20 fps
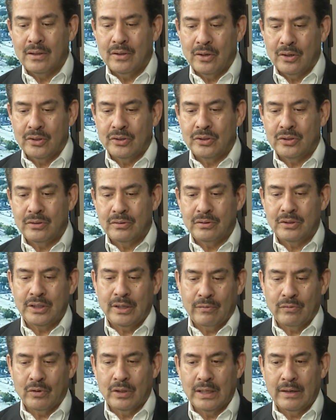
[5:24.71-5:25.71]
there's
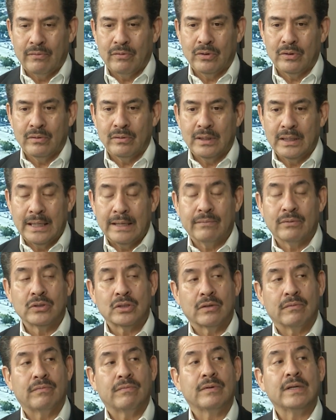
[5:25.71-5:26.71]
several
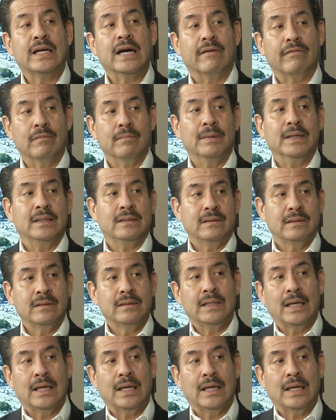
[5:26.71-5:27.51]
levels of government